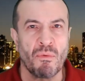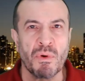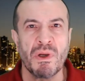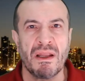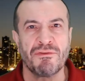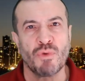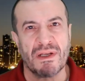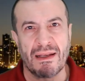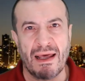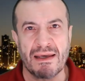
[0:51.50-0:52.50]
we will have to
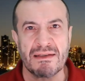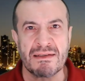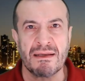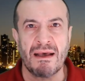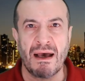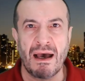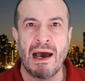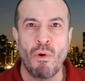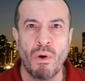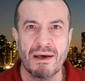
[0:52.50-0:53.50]
analyze
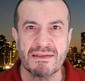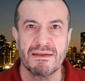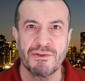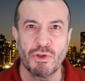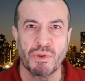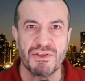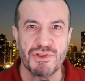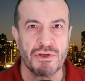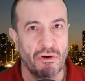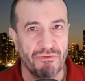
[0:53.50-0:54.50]
how was the
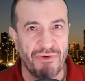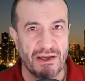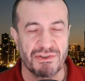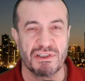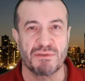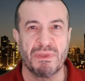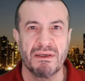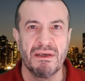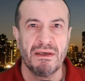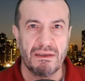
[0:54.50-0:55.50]
origin of fascism.
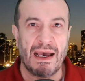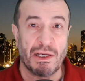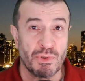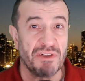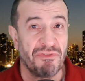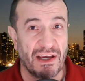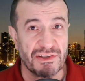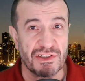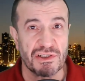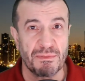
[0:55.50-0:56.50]
Actually,
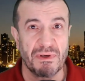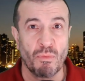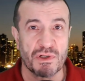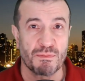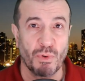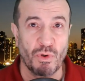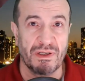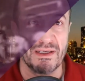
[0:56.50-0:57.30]
fascism was born